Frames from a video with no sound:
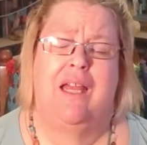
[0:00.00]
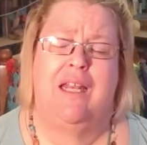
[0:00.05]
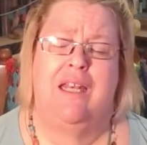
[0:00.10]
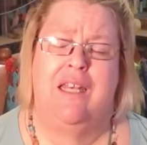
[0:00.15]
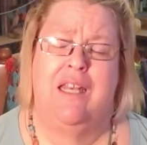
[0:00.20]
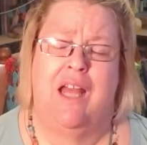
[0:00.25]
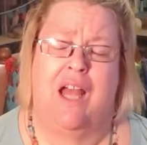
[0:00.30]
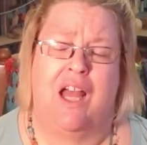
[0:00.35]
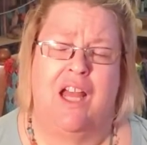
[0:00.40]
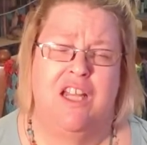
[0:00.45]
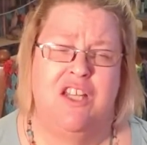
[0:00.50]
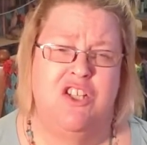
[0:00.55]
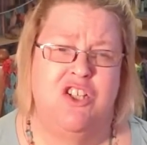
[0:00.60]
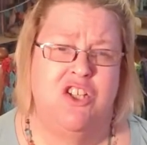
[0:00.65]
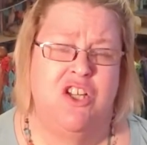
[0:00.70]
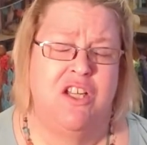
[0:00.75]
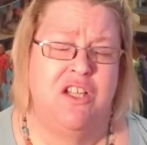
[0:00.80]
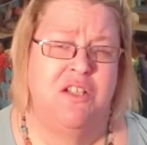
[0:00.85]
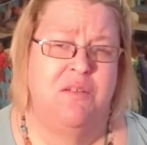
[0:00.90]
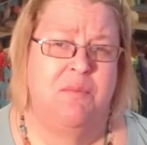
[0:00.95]

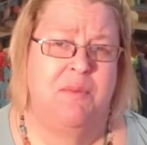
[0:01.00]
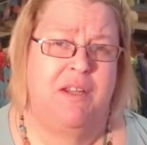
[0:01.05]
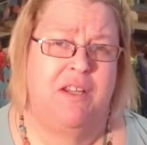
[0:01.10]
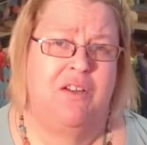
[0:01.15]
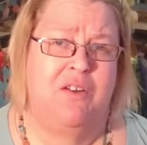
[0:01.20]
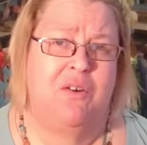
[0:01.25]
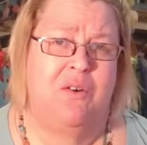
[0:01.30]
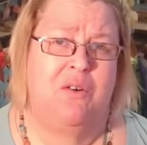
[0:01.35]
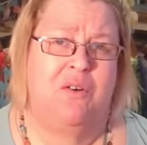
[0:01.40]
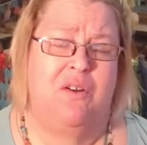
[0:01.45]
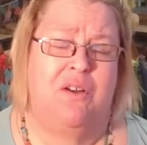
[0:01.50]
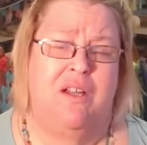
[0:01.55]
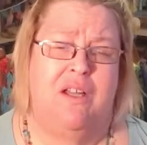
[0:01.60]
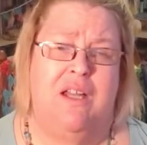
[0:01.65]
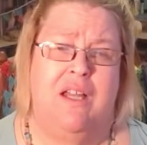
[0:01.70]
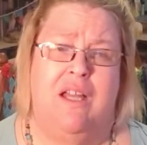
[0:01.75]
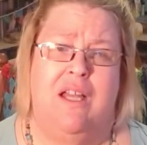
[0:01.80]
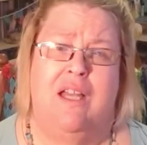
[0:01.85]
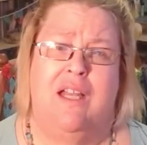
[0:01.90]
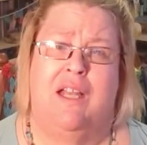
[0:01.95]
non-judgmental,
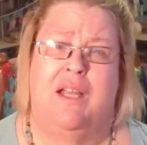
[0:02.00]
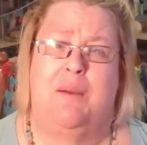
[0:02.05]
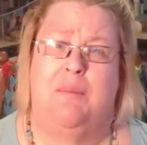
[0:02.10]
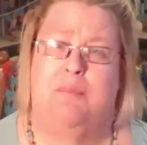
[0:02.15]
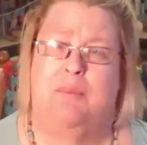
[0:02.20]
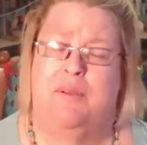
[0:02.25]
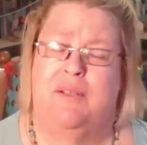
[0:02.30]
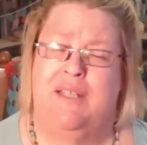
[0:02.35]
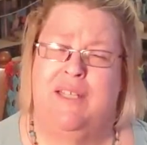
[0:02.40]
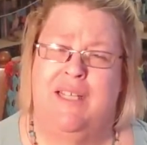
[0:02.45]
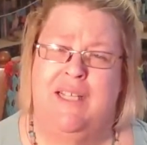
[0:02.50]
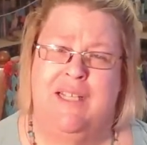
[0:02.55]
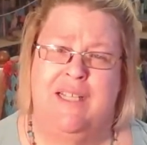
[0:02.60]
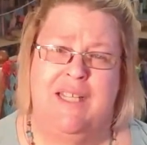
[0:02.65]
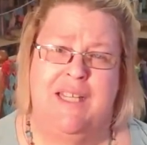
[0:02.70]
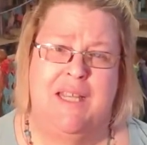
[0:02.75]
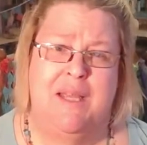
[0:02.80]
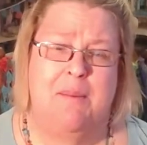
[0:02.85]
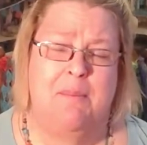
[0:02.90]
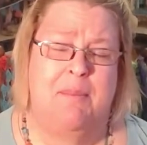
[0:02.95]

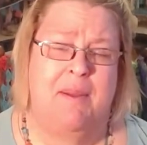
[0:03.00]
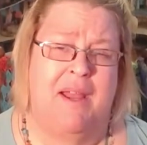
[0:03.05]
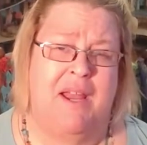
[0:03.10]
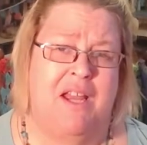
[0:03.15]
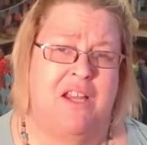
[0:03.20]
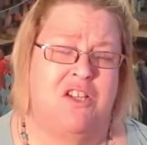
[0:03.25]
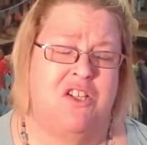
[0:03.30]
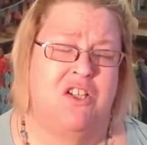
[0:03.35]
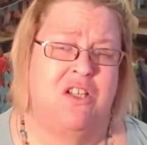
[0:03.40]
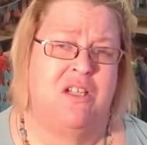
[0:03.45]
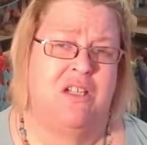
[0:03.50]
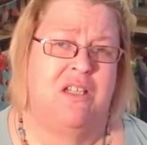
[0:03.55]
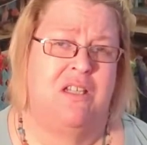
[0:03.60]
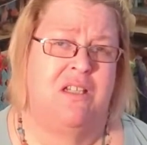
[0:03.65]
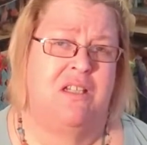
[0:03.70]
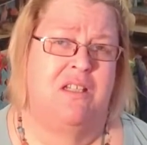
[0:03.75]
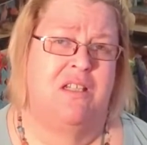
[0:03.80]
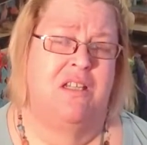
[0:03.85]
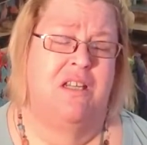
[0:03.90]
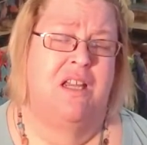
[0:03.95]
completely
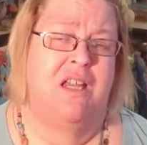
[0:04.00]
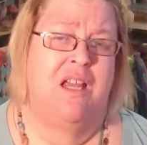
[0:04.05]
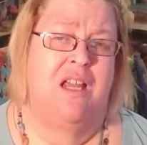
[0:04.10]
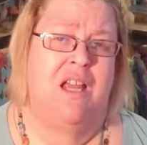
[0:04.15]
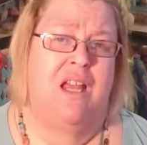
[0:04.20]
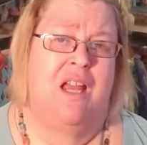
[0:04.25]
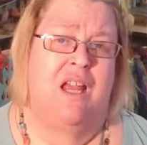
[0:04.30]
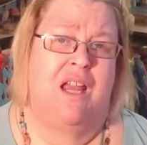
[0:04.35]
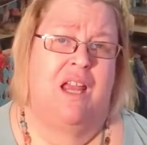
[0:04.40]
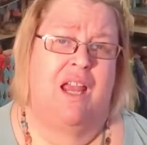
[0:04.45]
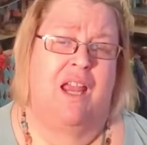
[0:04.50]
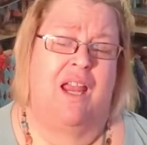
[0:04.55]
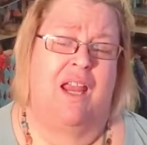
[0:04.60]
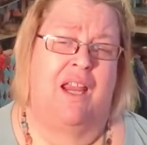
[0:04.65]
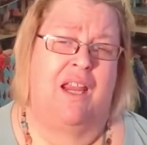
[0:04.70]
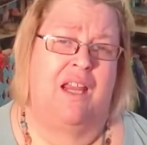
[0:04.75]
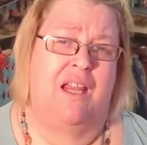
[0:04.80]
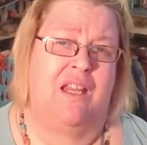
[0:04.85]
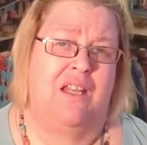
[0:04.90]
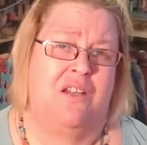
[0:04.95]
compassionate.
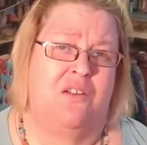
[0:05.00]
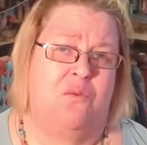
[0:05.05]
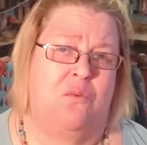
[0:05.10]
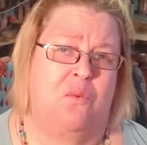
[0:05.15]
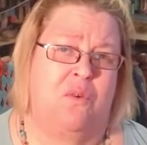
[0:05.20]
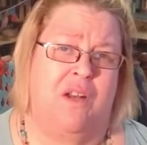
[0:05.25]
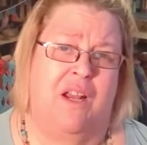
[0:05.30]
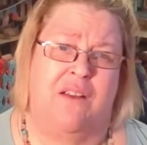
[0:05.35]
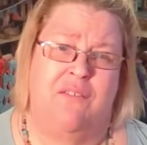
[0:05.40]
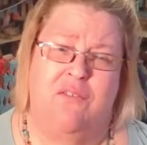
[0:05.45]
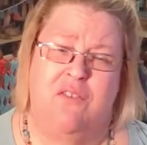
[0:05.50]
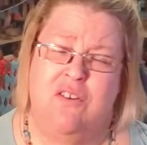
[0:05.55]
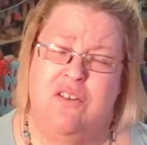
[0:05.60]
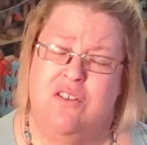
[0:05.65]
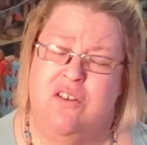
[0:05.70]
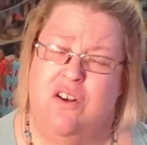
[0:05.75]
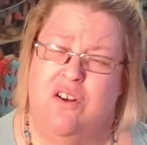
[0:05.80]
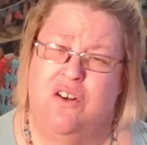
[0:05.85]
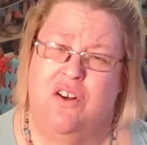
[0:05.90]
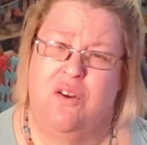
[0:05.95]
And when I first
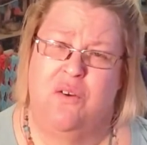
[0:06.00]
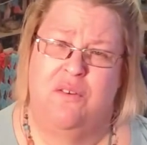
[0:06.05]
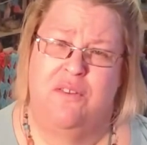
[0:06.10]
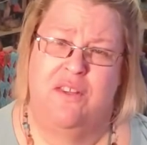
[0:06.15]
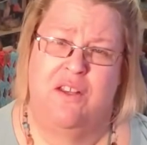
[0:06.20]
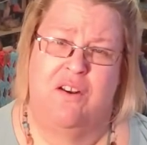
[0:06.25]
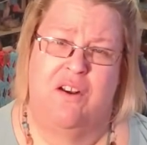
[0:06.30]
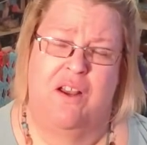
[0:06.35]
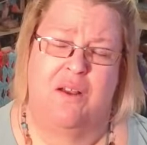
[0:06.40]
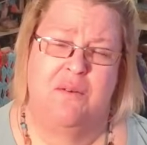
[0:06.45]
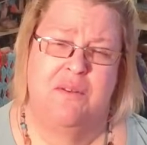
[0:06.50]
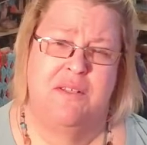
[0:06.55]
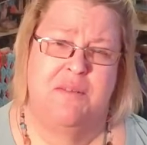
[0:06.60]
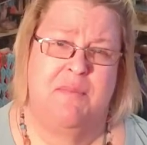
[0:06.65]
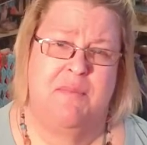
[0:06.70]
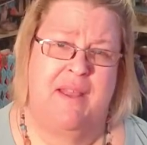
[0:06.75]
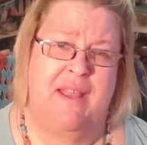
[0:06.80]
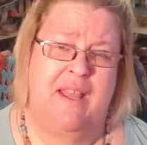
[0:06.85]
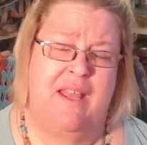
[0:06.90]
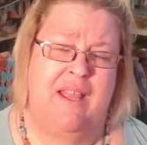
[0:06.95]
started going there, I was a
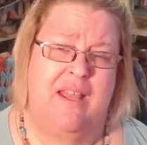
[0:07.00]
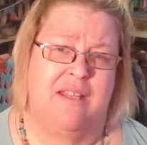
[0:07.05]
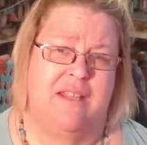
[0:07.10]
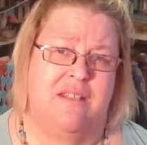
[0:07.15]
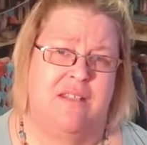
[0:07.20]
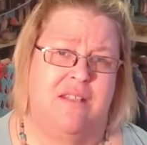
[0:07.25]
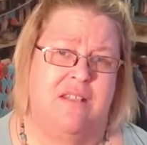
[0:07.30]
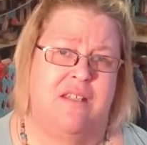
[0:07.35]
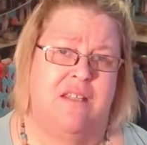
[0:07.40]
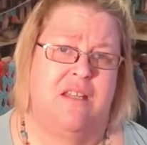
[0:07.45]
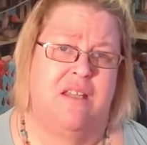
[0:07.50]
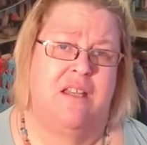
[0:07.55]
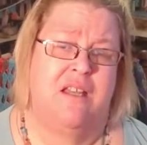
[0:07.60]
mess,